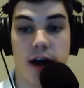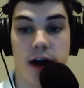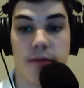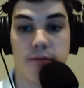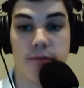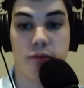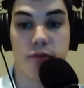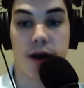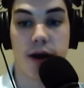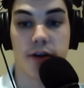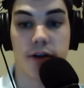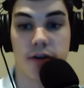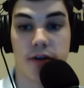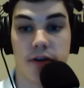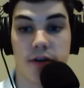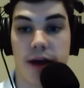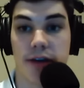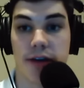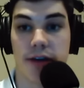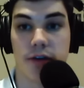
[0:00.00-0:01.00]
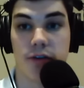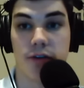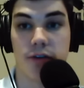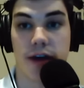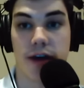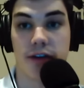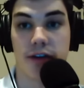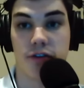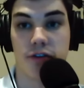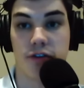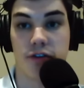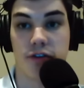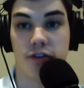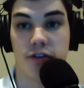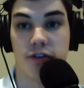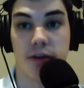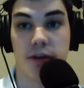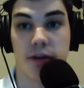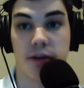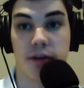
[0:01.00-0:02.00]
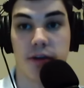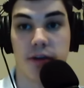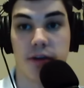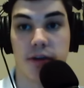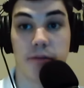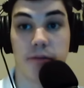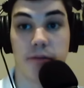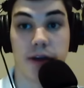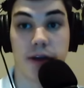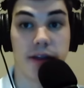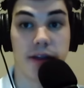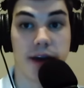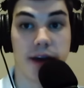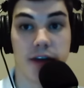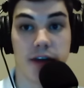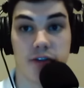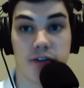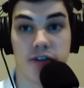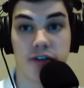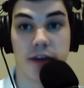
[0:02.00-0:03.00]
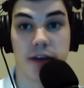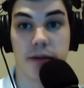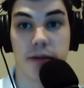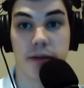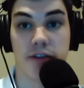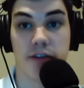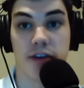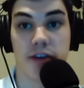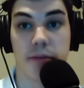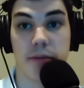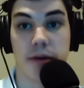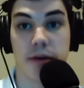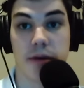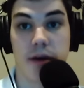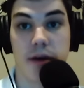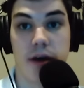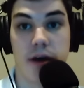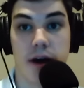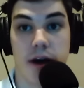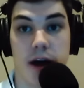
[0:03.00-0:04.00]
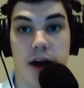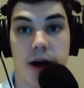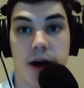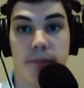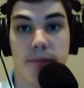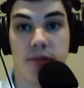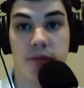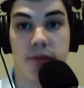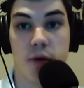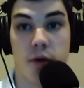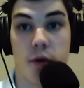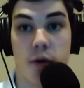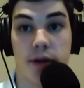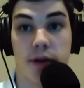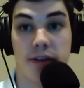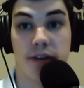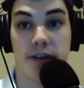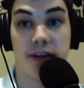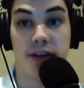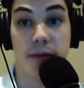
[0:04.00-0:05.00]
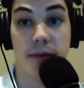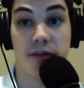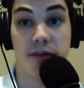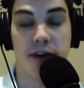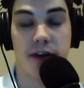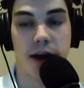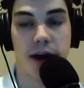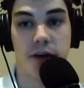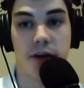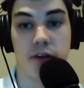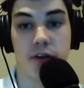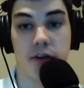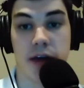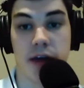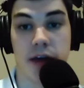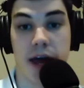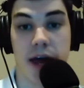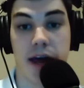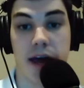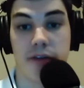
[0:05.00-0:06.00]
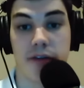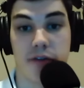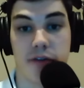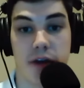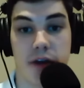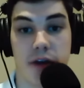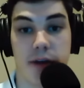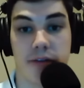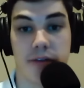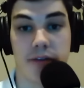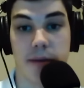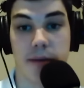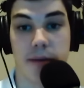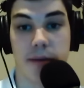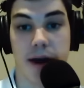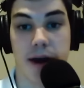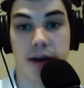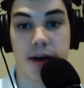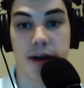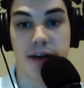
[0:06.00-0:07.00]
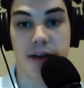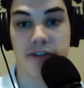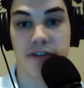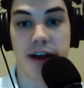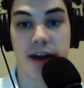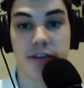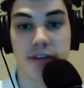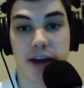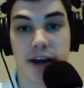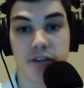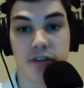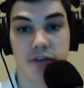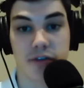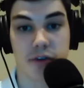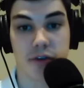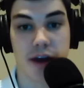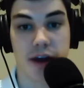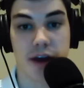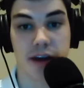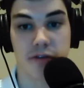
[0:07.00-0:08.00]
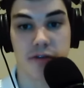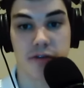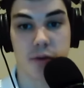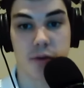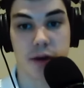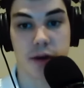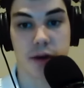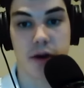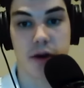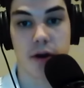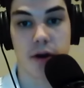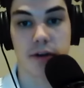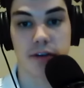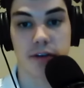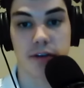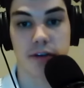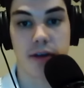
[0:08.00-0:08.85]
prior to last year's national championship, didn't play in the national championship or in the semifinal. And for him to come out, have 5 catches for 94 yards,